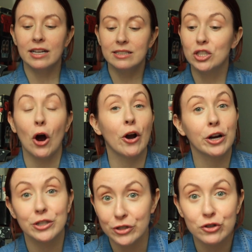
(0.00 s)
a
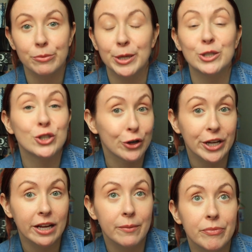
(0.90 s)
dark, disturbing
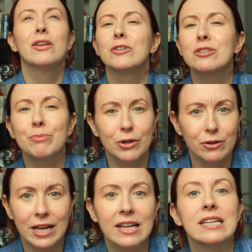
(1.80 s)
journey. There's a
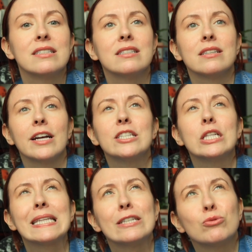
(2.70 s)
bird that has decided
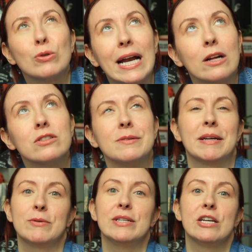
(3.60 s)
to land right outside
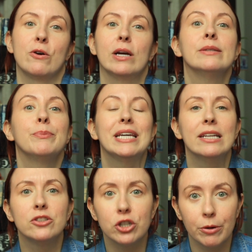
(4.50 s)
my window and
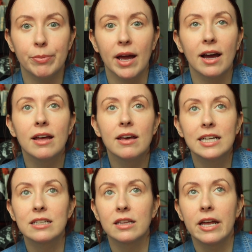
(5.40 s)
begin chirping.
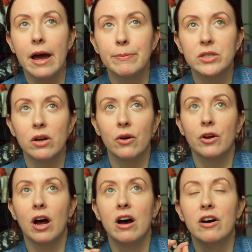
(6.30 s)
It's like that episode
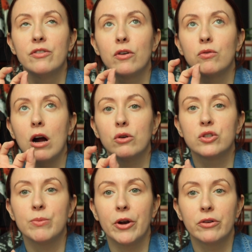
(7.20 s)
of
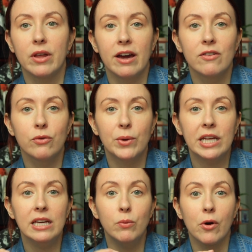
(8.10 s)
Rocco's Modern Life when
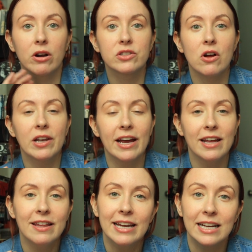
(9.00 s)
he works all night
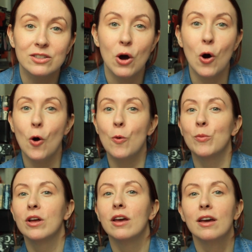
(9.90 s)
and then he gets
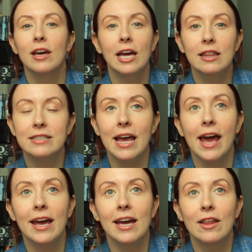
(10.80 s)
home in the
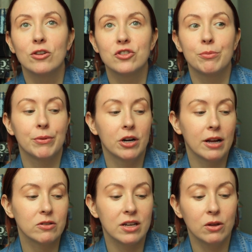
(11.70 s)
day and there's a bird
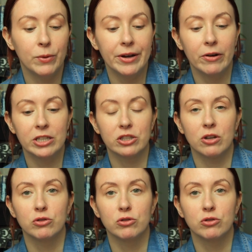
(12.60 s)
outside the window and it just